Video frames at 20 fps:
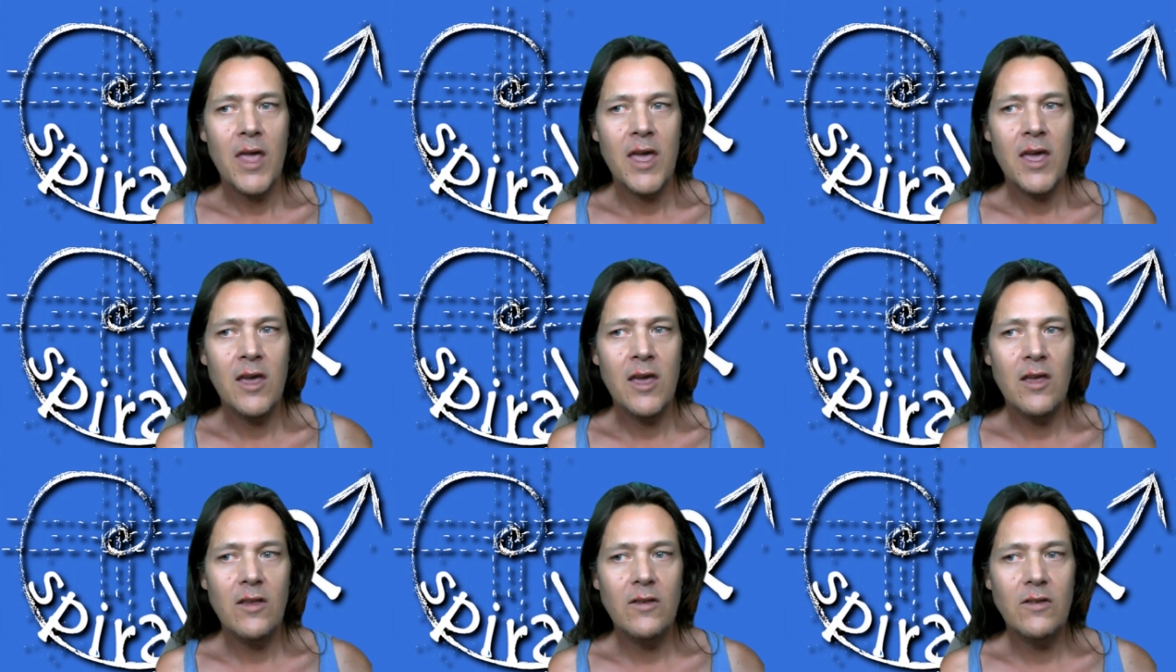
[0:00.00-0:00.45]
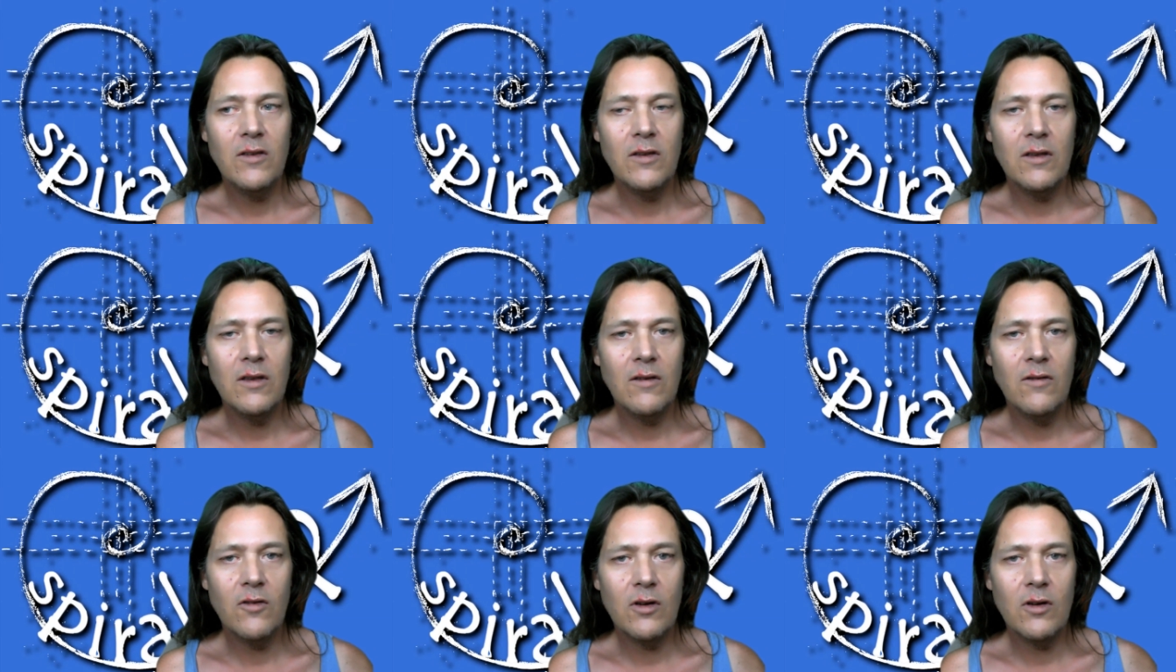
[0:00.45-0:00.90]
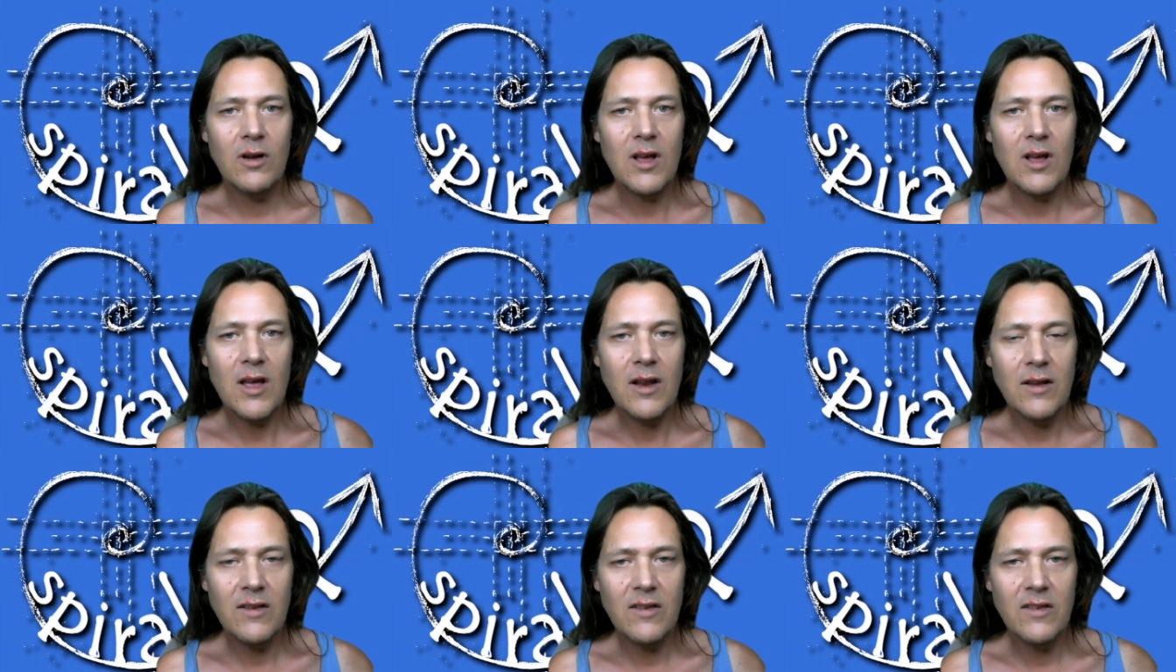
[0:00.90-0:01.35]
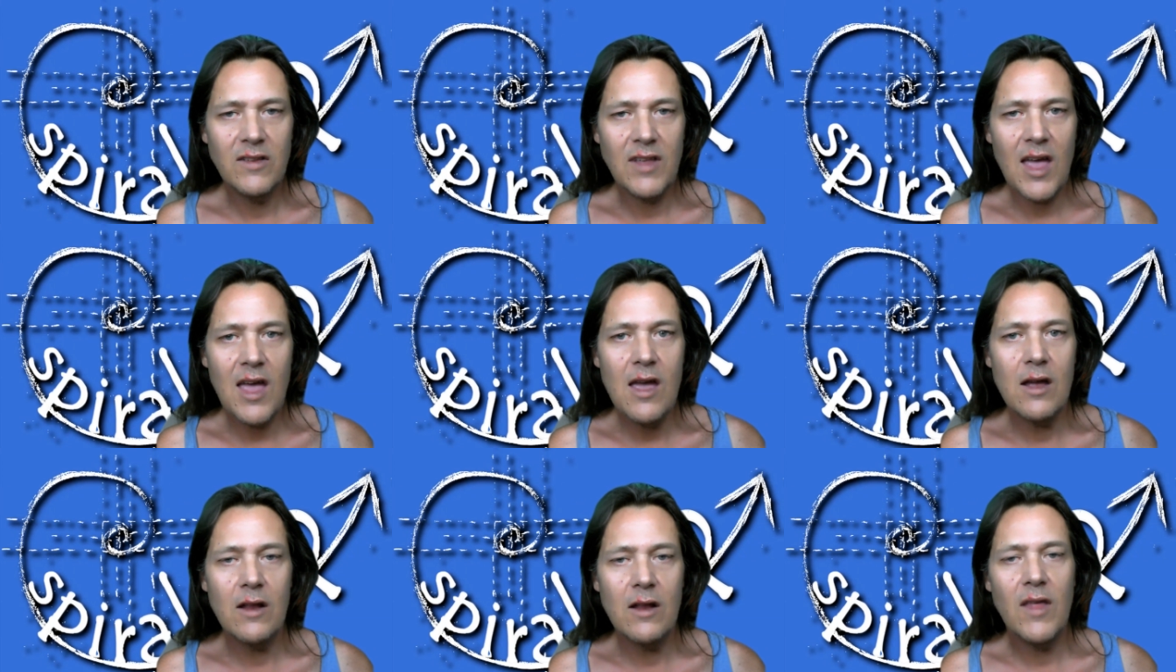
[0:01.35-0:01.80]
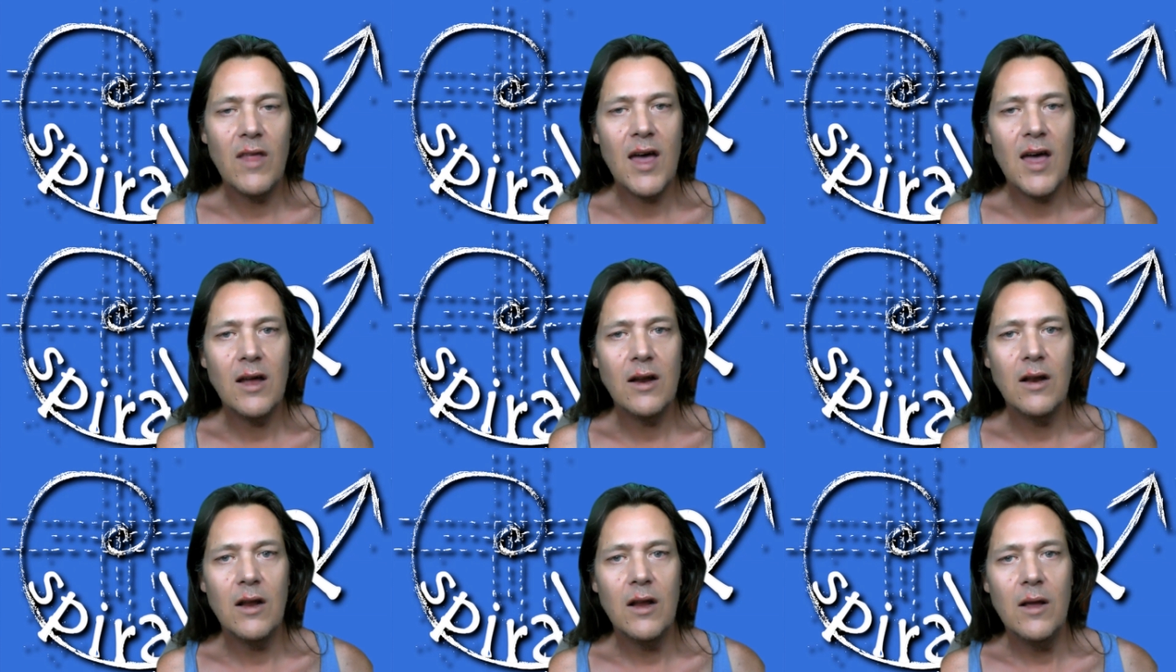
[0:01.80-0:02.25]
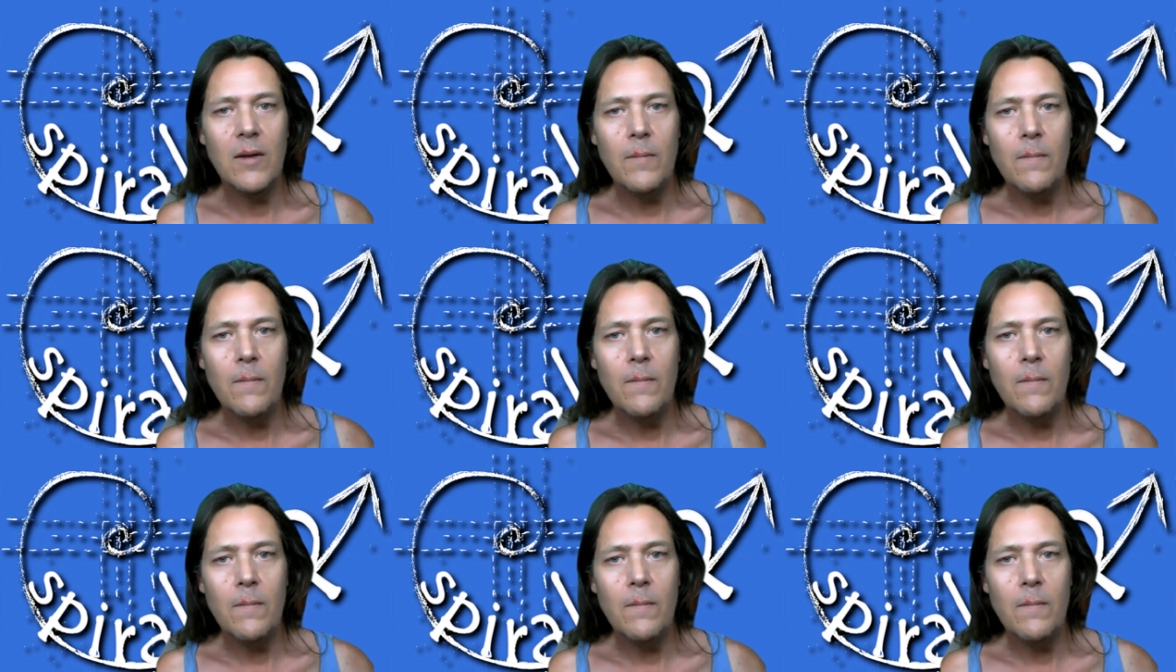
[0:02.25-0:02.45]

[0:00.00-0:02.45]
is you've got to understand that